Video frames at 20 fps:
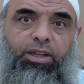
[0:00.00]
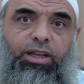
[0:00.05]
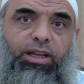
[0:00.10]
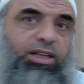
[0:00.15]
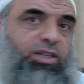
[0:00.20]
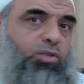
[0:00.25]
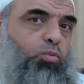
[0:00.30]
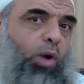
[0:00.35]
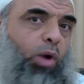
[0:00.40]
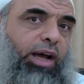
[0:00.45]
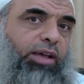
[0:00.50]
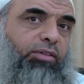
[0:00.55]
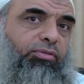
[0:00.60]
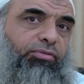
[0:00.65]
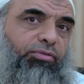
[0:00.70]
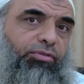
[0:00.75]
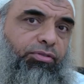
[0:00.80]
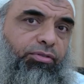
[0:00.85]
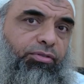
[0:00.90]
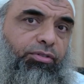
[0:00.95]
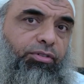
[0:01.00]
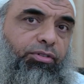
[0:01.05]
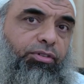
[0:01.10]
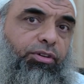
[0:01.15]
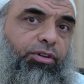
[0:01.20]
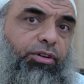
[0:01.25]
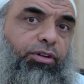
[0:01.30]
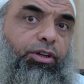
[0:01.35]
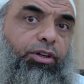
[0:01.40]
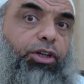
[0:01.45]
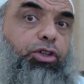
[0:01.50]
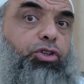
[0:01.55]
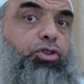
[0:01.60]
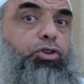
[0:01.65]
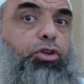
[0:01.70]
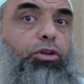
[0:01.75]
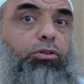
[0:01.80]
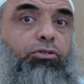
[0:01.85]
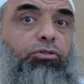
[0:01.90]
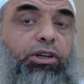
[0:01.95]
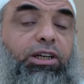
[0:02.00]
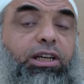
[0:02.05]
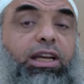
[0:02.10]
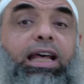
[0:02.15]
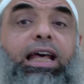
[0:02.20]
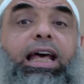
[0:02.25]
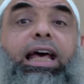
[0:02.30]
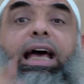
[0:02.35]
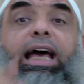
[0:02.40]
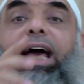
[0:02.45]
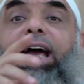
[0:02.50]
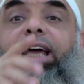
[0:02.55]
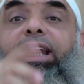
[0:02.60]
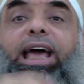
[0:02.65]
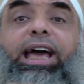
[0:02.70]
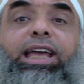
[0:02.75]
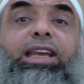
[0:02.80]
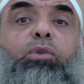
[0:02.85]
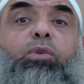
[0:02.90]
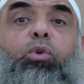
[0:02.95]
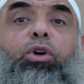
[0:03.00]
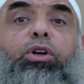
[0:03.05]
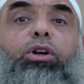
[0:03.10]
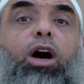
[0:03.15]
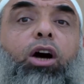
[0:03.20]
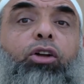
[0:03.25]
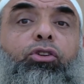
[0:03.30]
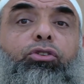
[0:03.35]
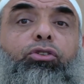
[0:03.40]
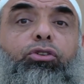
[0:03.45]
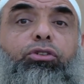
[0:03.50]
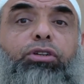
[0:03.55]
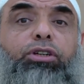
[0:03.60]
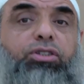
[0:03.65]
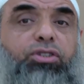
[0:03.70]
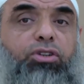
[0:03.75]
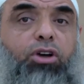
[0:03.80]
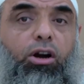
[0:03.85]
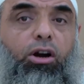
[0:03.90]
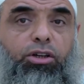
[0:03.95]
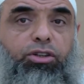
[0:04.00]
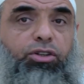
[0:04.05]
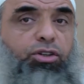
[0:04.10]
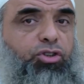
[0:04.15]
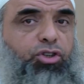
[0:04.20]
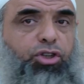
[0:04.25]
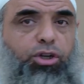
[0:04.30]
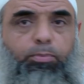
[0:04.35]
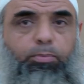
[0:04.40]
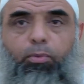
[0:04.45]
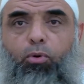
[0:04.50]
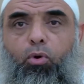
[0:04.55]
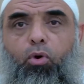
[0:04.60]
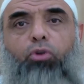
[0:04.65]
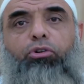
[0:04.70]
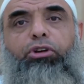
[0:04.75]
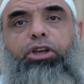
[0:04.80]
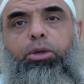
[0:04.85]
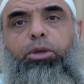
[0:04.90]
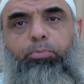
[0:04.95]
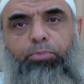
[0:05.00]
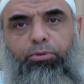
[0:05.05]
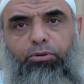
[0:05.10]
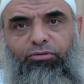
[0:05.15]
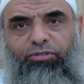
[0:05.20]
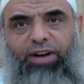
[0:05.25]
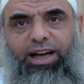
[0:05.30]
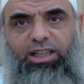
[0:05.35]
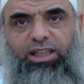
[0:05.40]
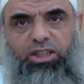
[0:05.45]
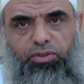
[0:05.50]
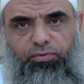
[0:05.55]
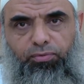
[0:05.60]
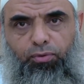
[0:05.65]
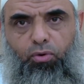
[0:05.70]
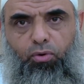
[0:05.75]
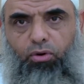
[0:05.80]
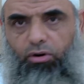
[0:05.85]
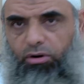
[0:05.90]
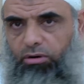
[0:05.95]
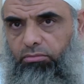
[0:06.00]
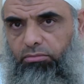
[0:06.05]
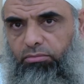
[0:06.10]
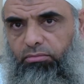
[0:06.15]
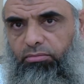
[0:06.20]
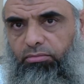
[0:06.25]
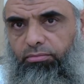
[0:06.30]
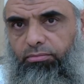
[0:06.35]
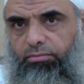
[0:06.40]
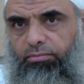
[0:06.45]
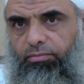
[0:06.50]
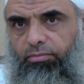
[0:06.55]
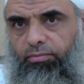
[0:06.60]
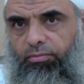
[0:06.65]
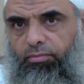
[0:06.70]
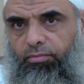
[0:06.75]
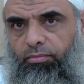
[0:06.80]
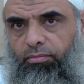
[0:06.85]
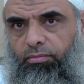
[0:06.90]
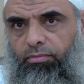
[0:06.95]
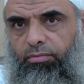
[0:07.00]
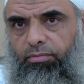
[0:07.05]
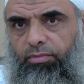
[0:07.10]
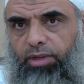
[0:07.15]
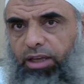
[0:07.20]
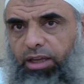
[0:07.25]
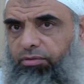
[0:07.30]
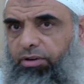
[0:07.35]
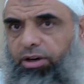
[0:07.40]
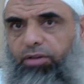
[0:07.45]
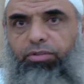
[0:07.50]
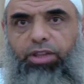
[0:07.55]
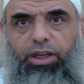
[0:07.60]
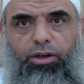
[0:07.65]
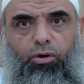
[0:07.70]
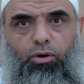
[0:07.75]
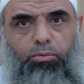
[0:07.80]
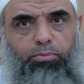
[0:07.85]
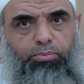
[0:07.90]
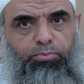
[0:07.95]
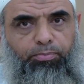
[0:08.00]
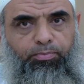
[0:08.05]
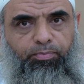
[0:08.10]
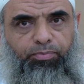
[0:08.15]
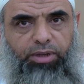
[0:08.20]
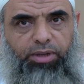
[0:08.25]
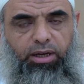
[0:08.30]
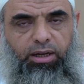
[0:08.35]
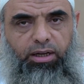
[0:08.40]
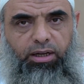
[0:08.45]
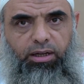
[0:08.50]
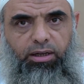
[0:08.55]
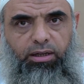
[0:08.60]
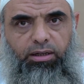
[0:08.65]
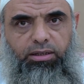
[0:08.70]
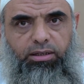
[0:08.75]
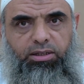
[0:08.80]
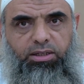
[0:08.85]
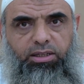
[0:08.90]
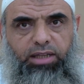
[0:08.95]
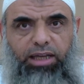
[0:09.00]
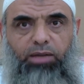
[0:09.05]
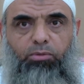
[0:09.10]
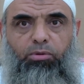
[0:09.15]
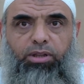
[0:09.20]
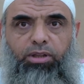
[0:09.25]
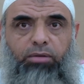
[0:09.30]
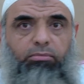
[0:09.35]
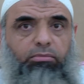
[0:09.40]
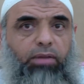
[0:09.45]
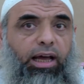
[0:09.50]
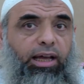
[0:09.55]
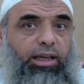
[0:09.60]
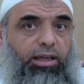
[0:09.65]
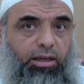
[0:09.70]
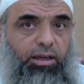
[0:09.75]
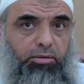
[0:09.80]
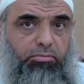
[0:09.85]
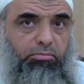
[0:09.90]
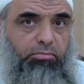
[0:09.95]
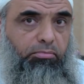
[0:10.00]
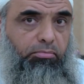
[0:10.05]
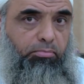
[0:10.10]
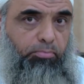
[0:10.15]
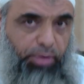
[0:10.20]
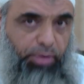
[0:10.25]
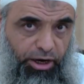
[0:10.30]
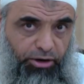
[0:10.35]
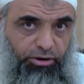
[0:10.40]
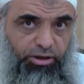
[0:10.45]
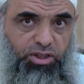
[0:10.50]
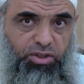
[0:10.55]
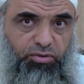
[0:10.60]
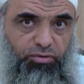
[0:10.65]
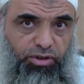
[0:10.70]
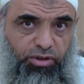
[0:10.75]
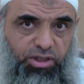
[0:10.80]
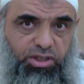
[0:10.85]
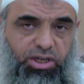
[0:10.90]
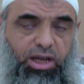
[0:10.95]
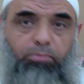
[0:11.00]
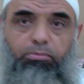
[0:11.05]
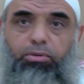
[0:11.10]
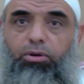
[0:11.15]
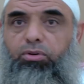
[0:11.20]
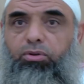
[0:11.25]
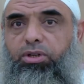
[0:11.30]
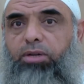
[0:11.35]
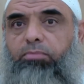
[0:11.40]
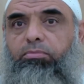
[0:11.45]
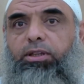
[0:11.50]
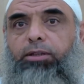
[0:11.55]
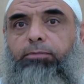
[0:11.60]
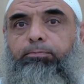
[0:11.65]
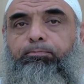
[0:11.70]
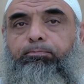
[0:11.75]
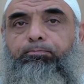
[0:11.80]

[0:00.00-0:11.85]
his wife, his children, and anyone under his guardianship or he provides for, even if they don't stay with him, like parents, for example, or something.